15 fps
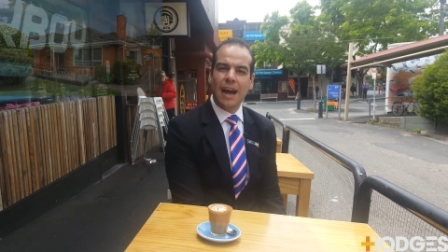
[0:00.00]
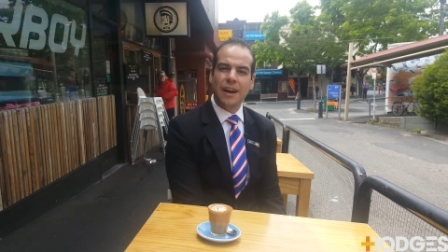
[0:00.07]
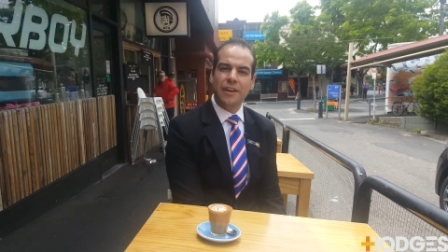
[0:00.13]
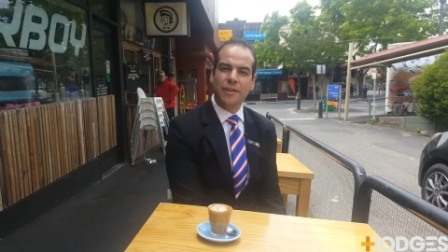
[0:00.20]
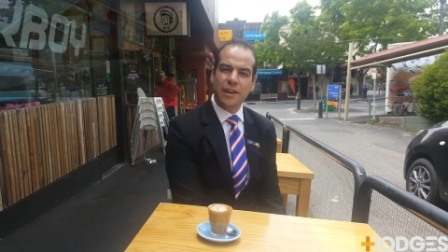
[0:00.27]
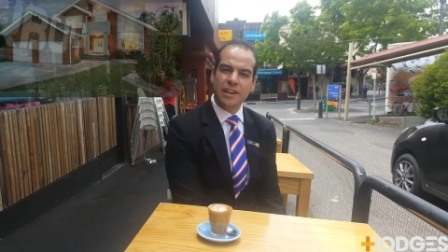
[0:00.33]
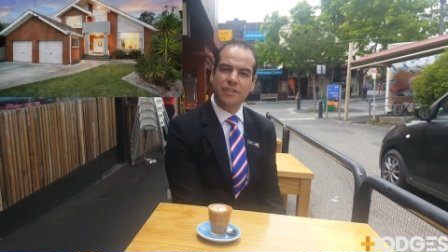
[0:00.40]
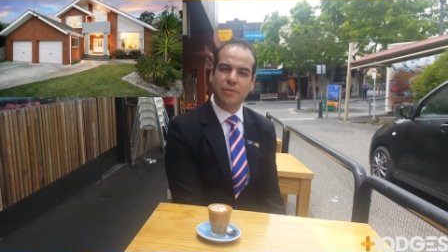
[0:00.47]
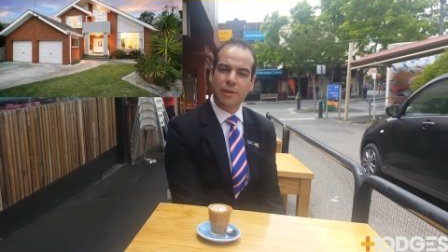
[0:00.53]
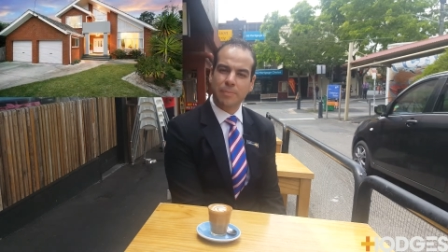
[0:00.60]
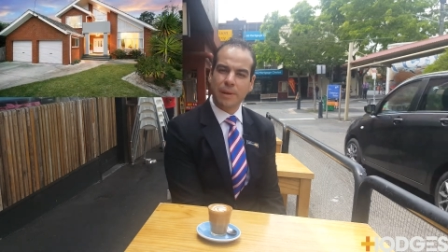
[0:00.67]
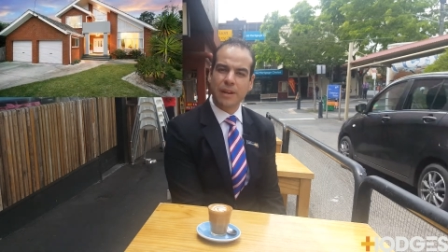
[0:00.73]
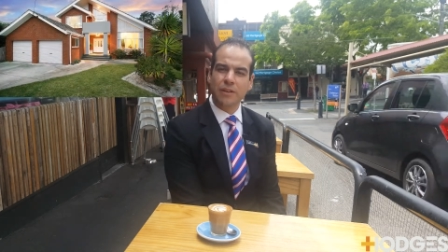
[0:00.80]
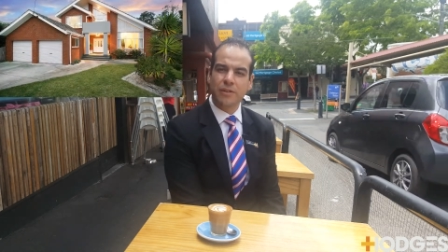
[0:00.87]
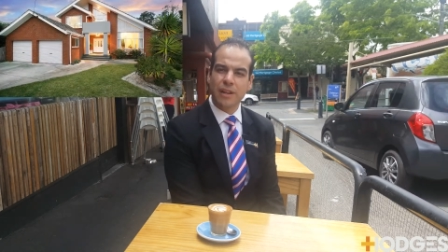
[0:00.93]
93
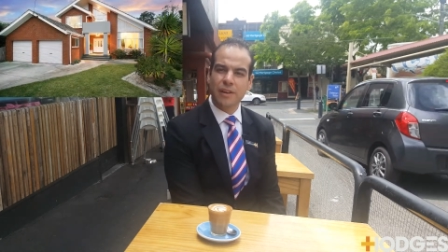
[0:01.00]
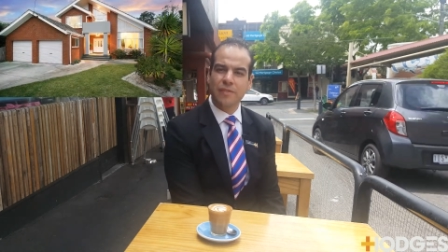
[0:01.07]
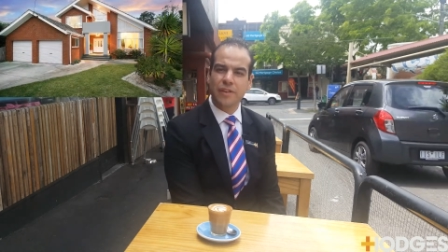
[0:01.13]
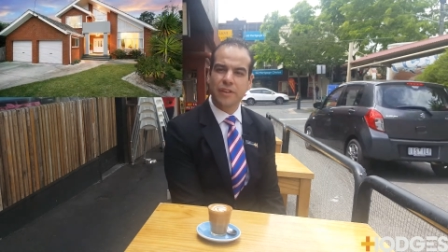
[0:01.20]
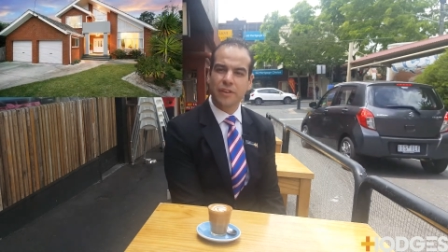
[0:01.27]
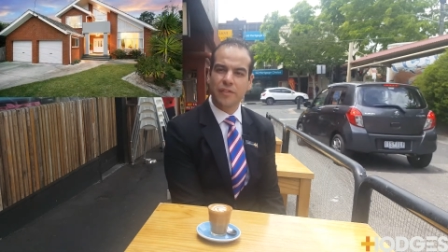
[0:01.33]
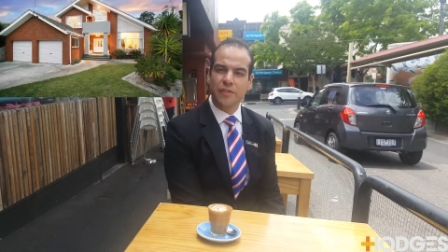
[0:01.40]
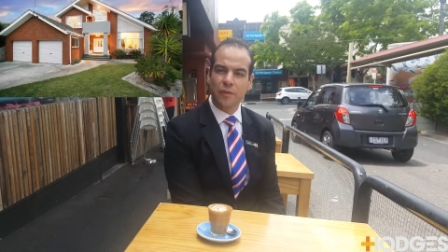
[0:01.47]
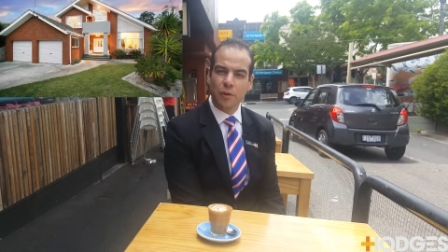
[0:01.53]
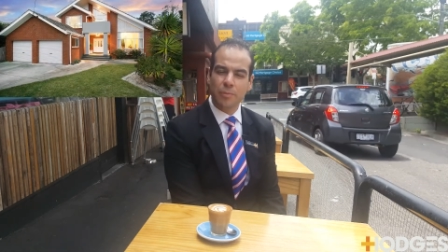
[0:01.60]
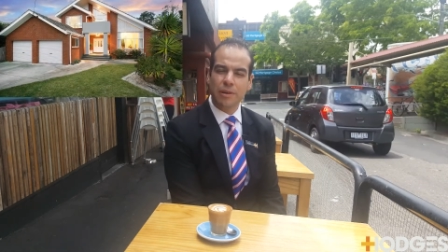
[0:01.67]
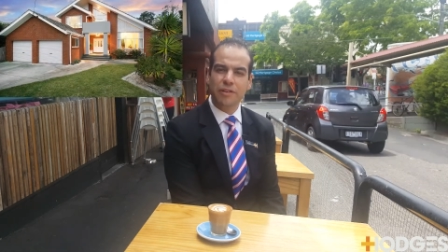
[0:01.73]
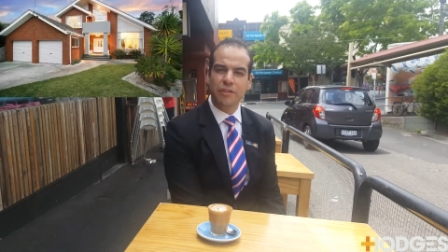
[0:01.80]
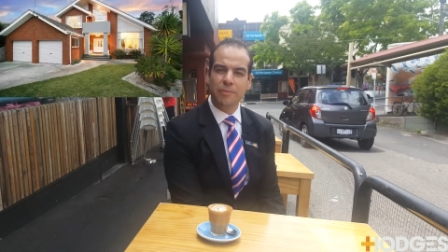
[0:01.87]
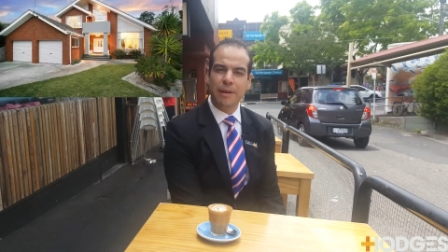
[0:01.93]
Benkel Avenue,
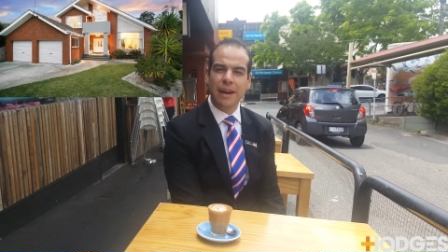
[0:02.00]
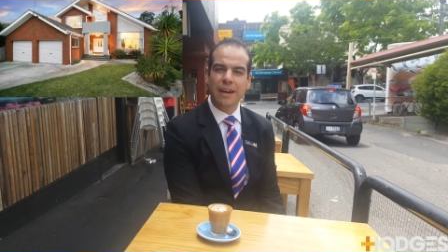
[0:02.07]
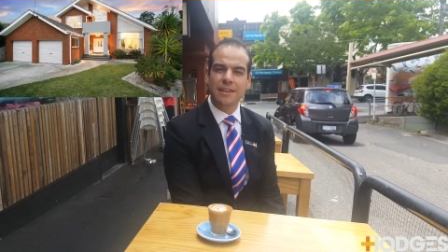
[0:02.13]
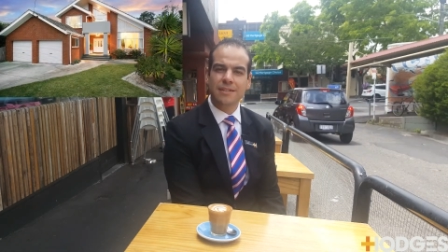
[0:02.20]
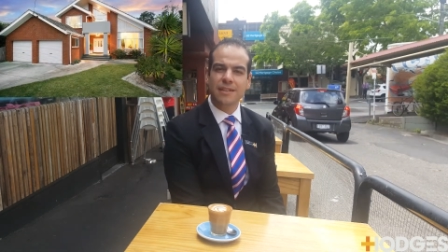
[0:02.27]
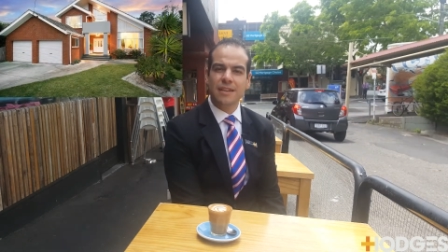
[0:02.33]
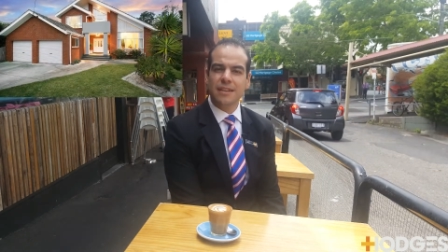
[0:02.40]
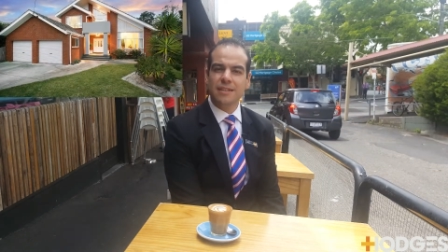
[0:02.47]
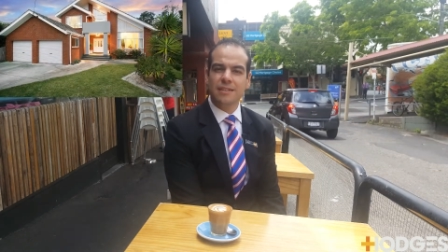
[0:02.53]
4-bedroom house,